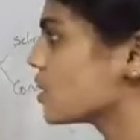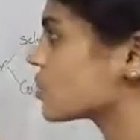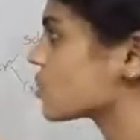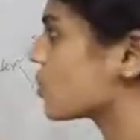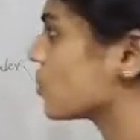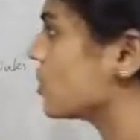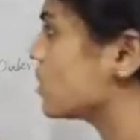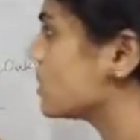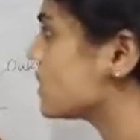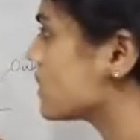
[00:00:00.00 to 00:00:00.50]
so
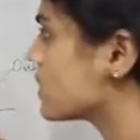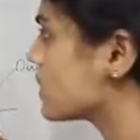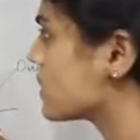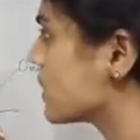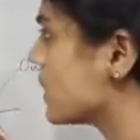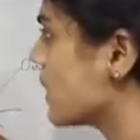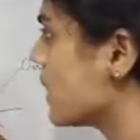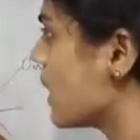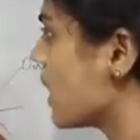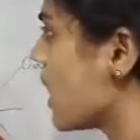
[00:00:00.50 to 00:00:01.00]
this is
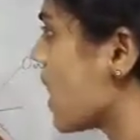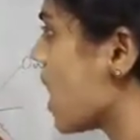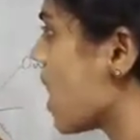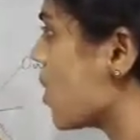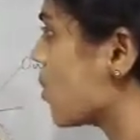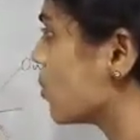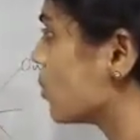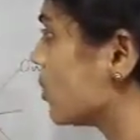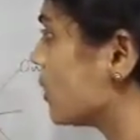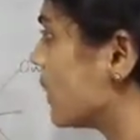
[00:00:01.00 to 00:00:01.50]
the
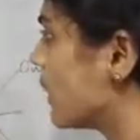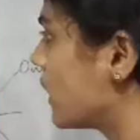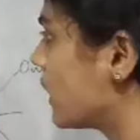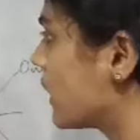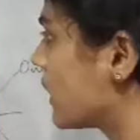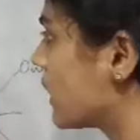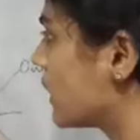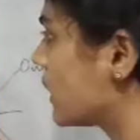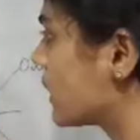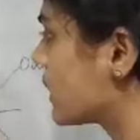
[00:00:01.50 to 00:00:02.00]
outer
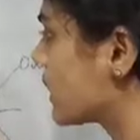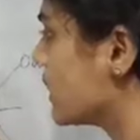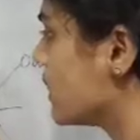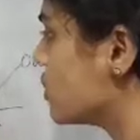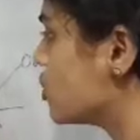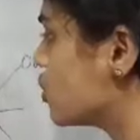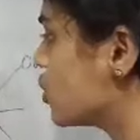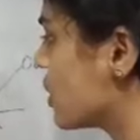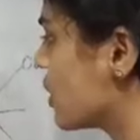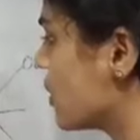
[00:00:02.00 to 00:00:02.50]

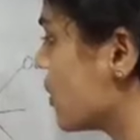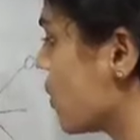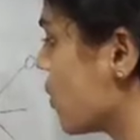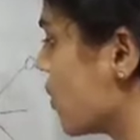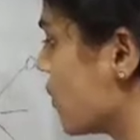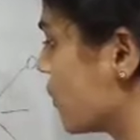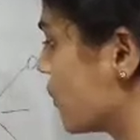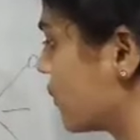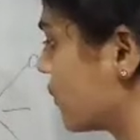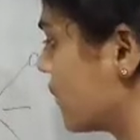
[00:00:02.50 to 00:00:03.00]
region
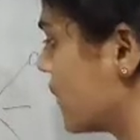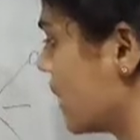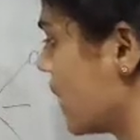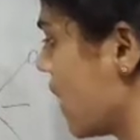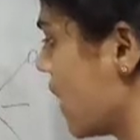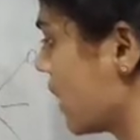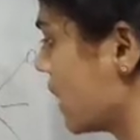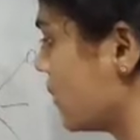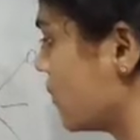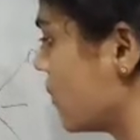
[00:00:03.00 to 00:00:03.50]
of the
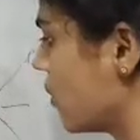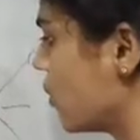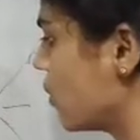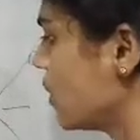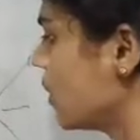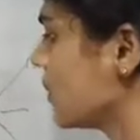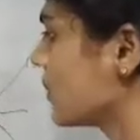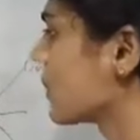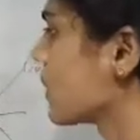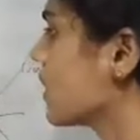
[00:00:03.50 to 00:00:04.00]
eyeball.
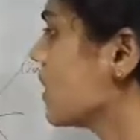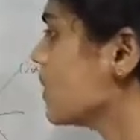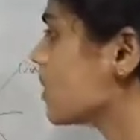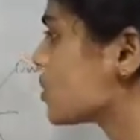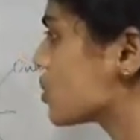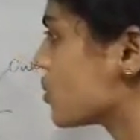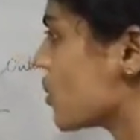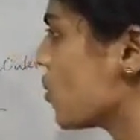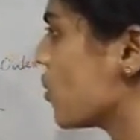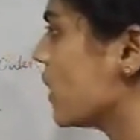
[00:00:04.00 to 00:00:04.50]

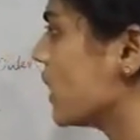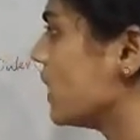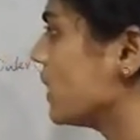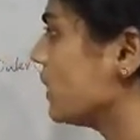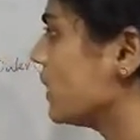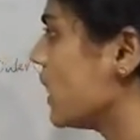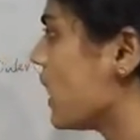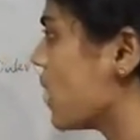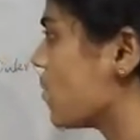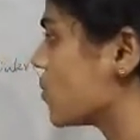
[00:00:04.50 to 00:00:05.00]
So in
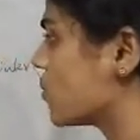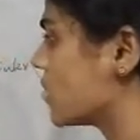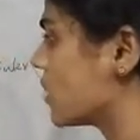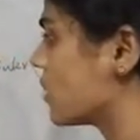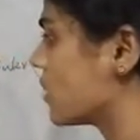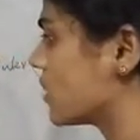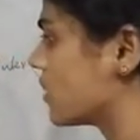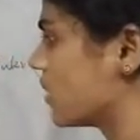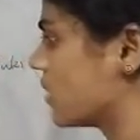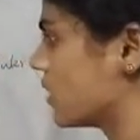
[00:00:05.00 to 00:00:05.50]
the
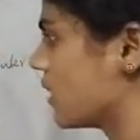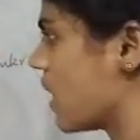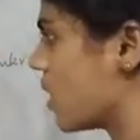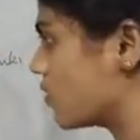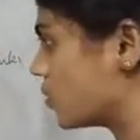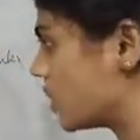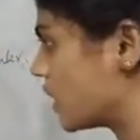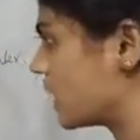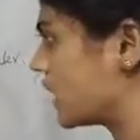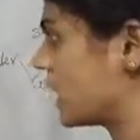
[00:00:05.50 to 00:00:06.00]

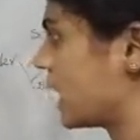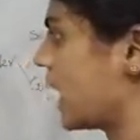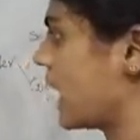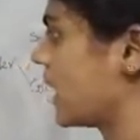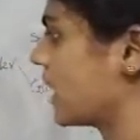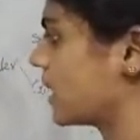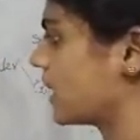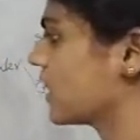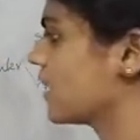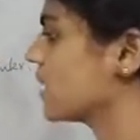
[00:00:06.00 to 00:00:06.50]
outer
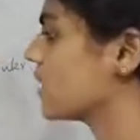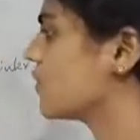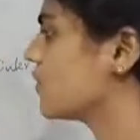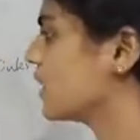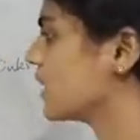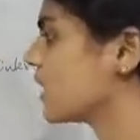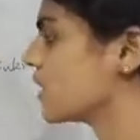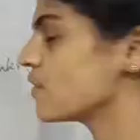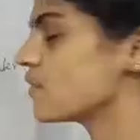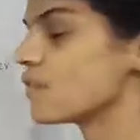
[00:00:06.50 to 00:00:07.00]
layer, we
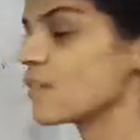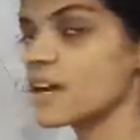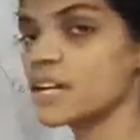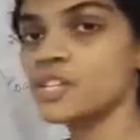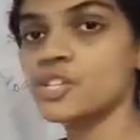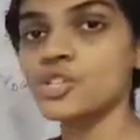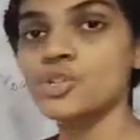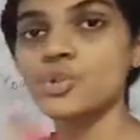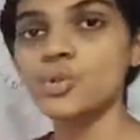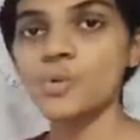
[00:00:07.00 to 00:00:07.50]
can
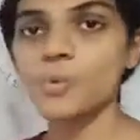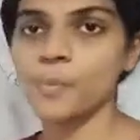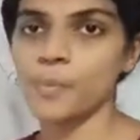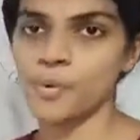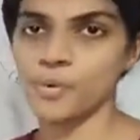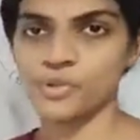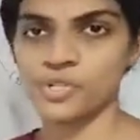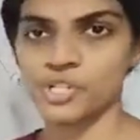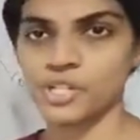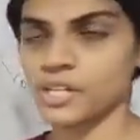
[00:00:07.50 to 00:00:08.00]
find 2
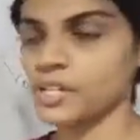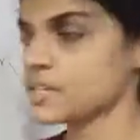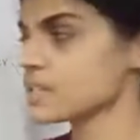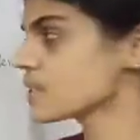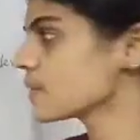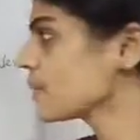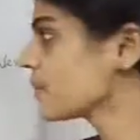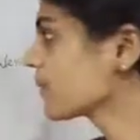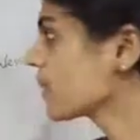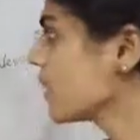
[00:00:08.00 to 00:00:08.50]

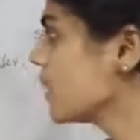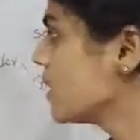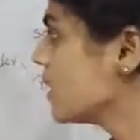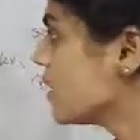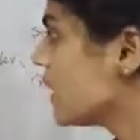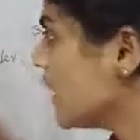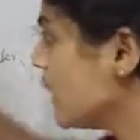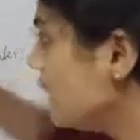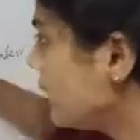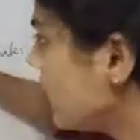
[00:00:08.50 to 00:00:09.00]
portions.
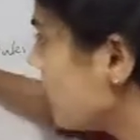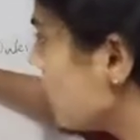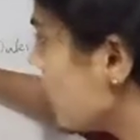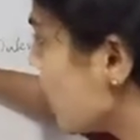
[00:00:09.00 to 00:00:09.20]
In the